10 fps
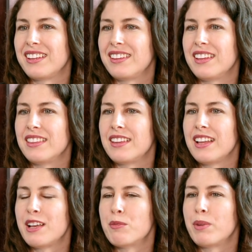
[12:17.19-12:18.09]

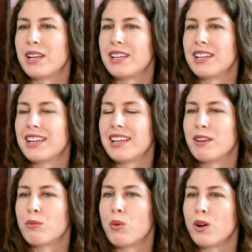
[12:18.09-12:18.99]
But
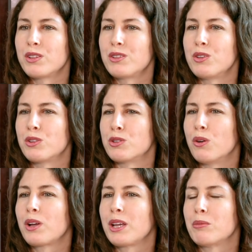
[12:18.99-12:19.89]
what you're
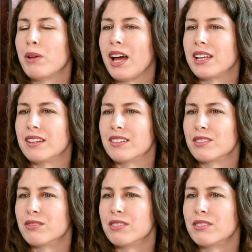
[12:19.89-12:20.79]
talking about here is
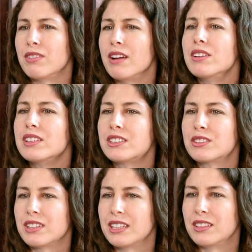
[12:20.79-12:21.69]

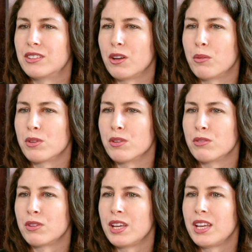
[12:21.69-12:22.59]
revelatory in terms of